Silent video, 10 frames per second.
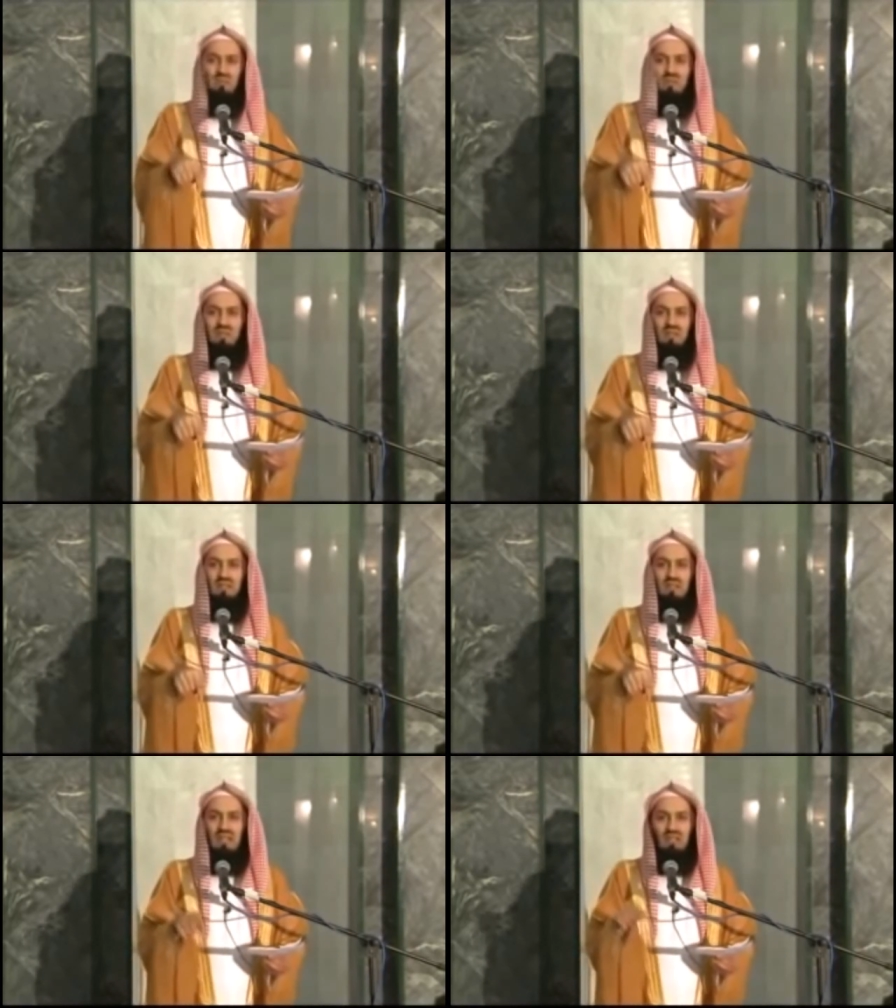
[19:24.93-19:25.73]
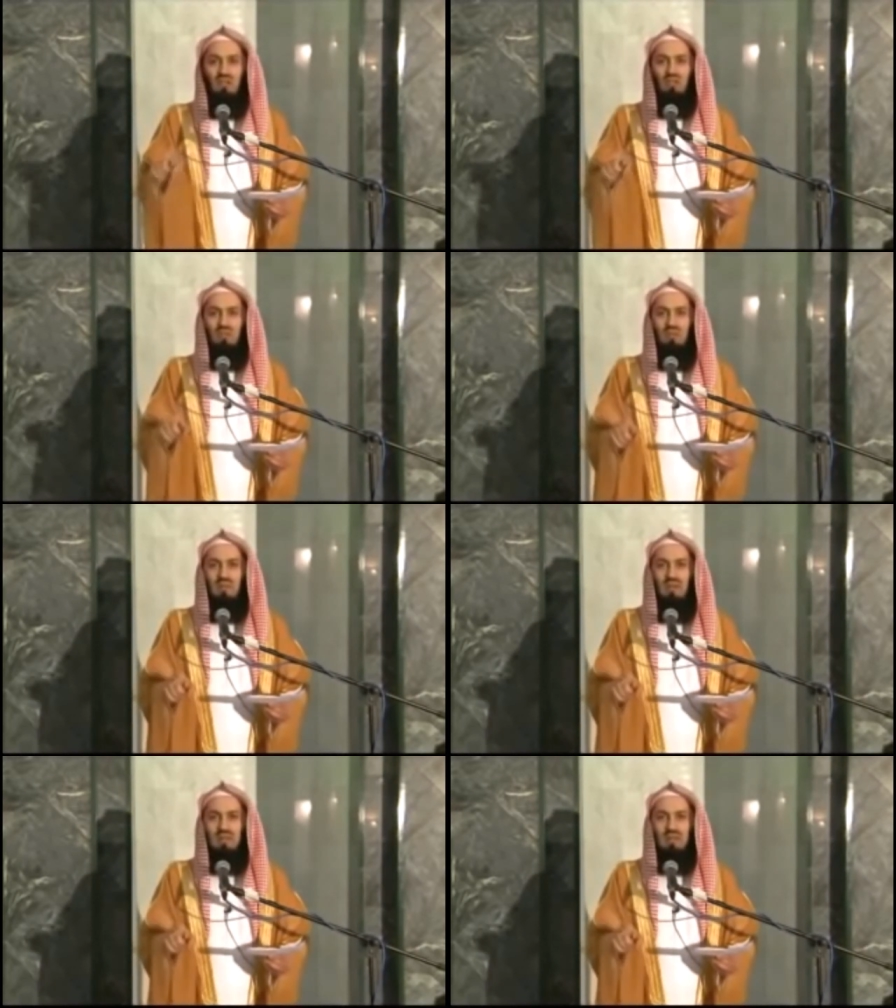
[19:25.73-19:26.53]
husband has also been
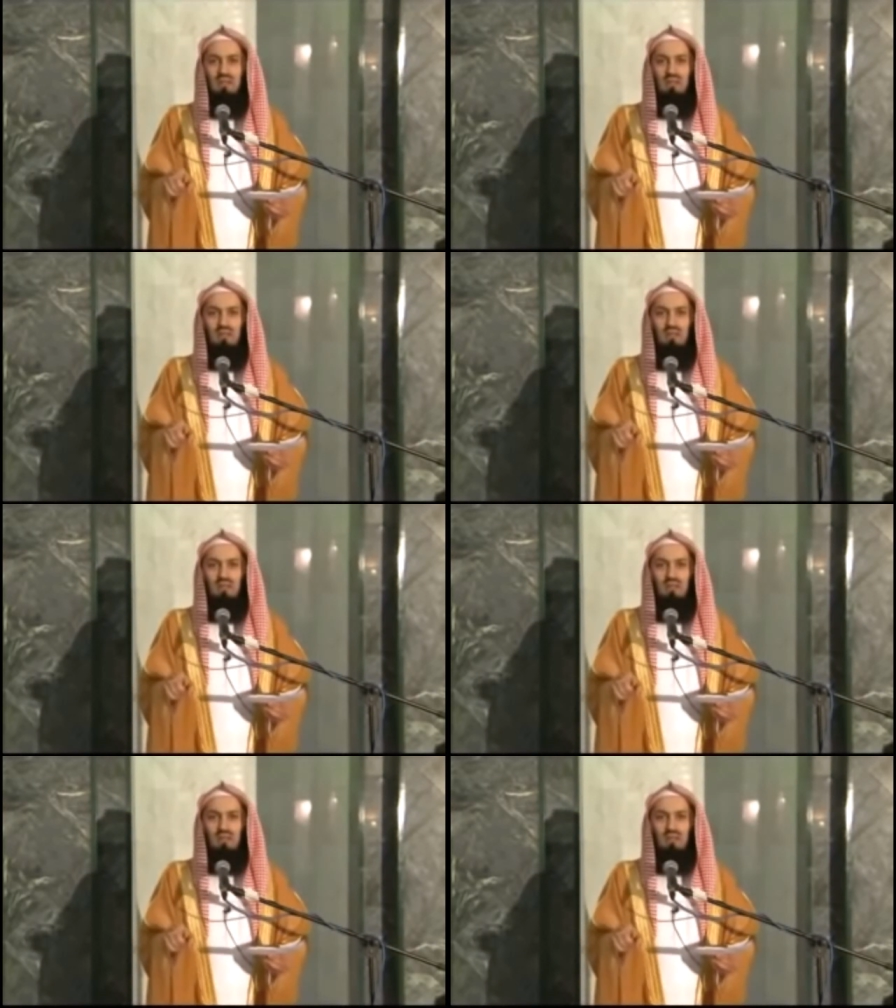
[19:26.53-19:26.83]
martyred,